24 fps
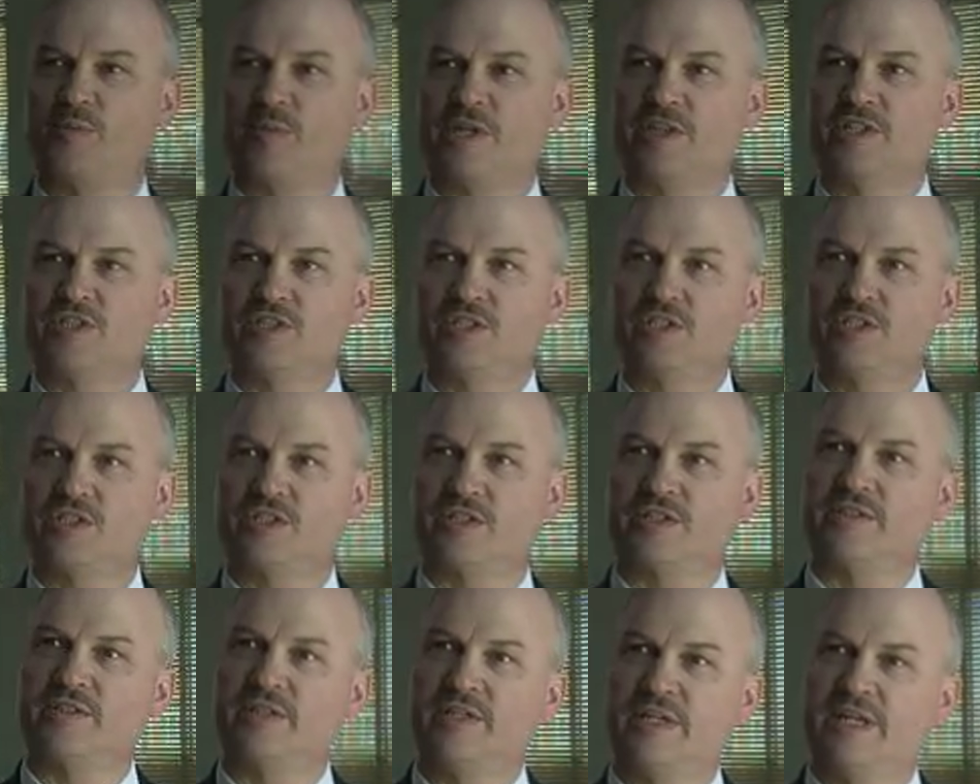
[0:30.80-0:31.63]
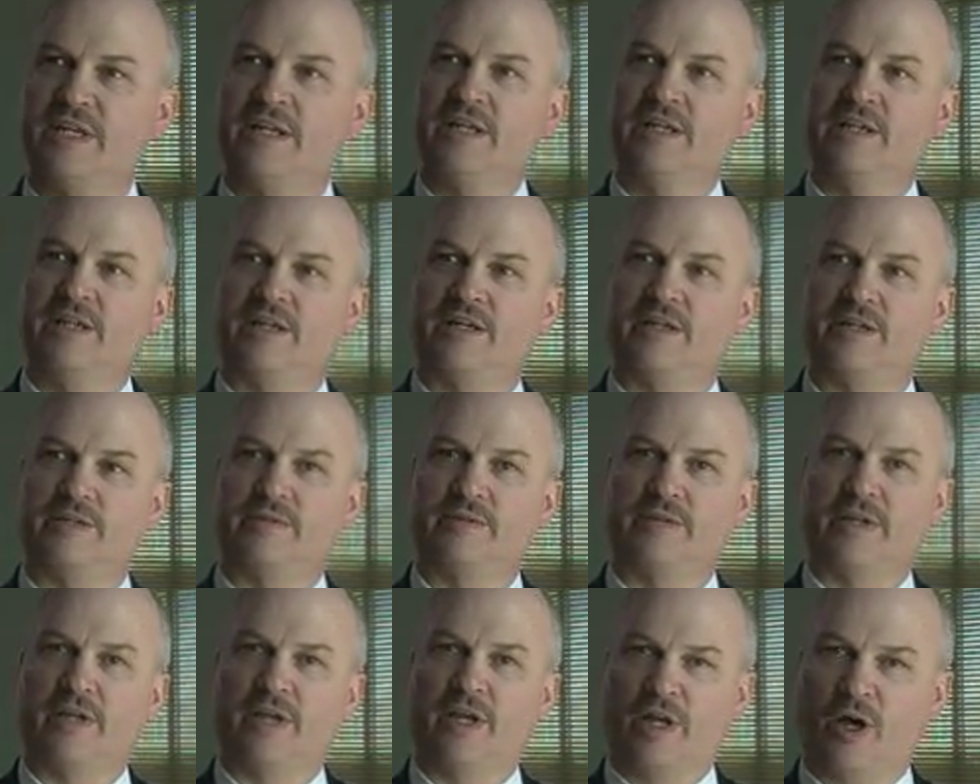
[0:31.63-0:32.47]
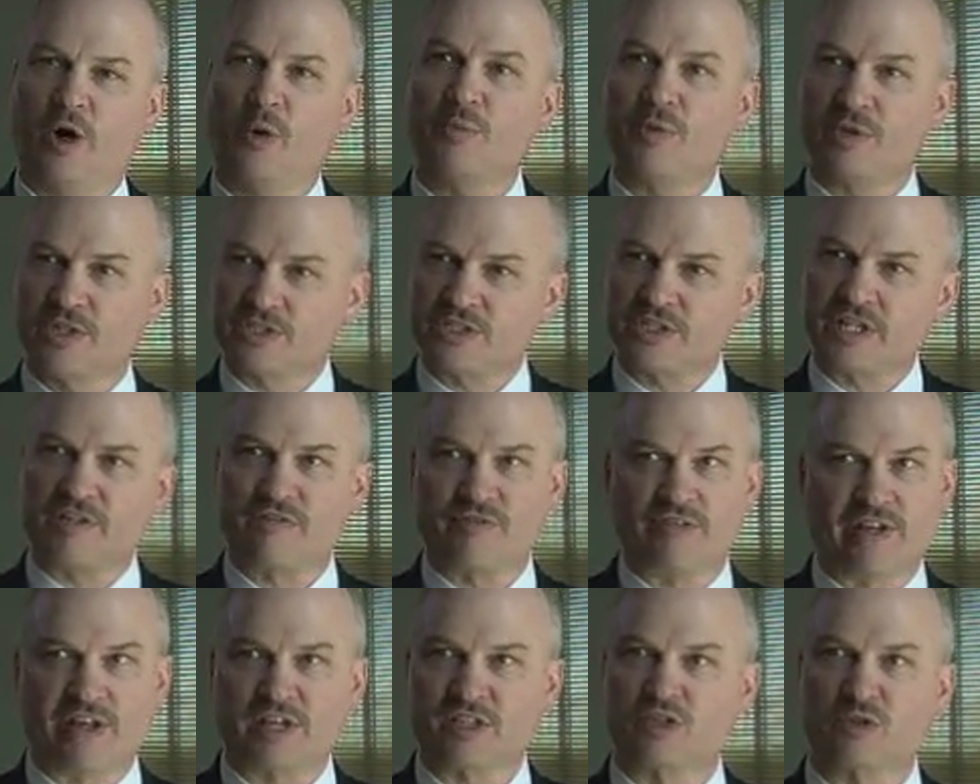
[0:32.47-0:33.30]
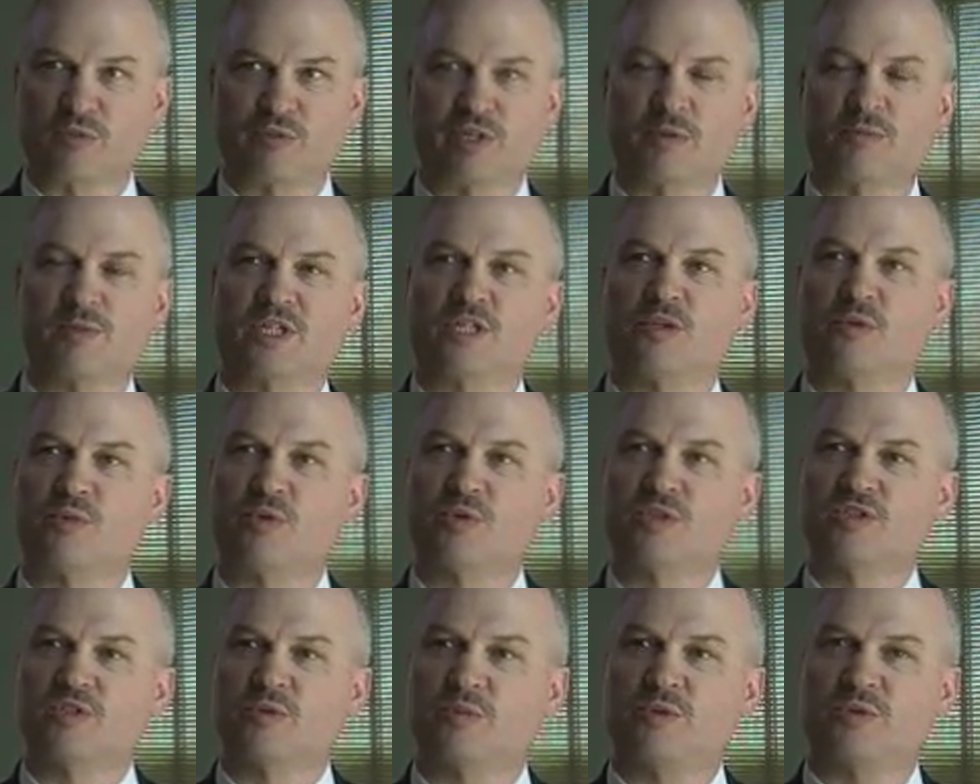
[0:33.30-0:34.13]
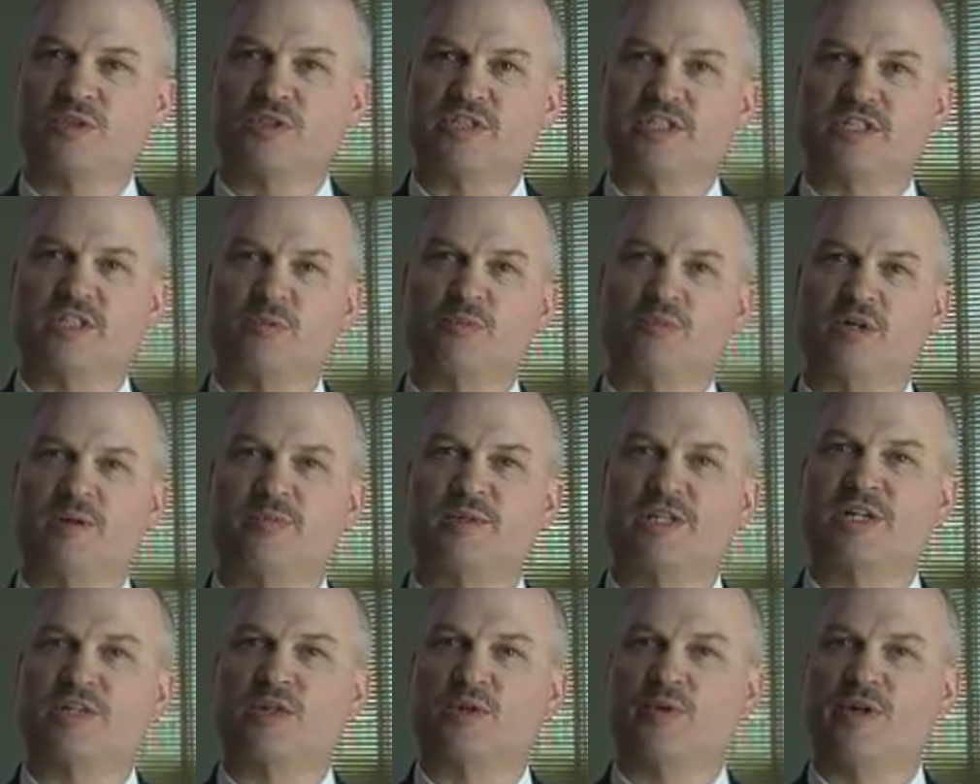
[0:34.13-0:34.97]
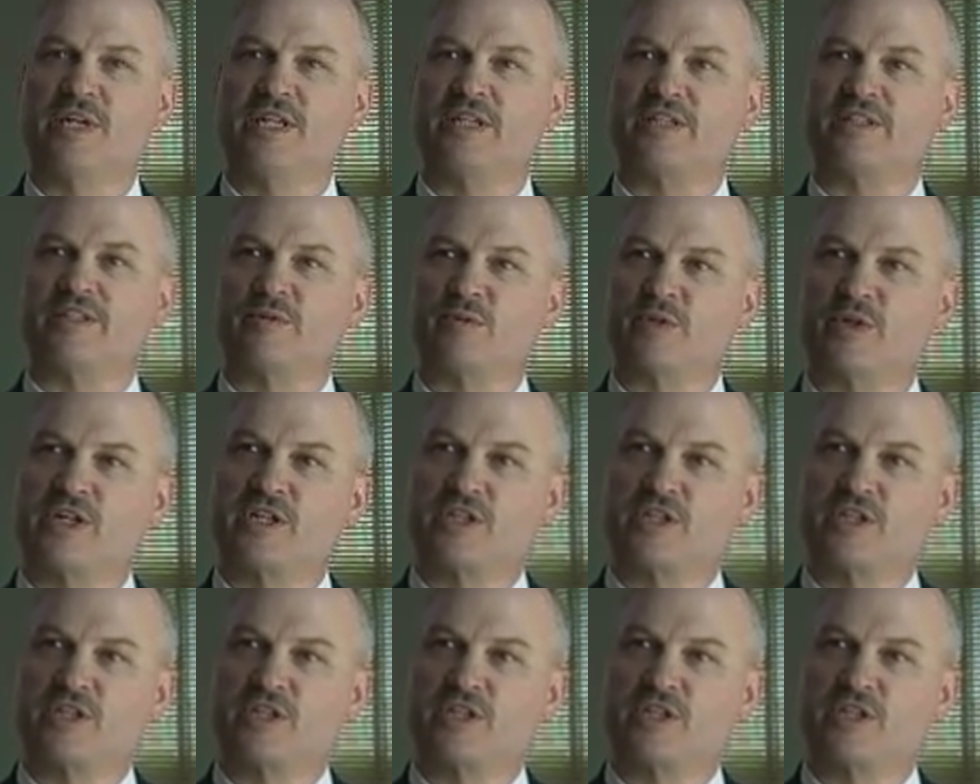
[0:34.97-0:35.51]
basis to uh, help us advance the biblical principles in the public arena that we're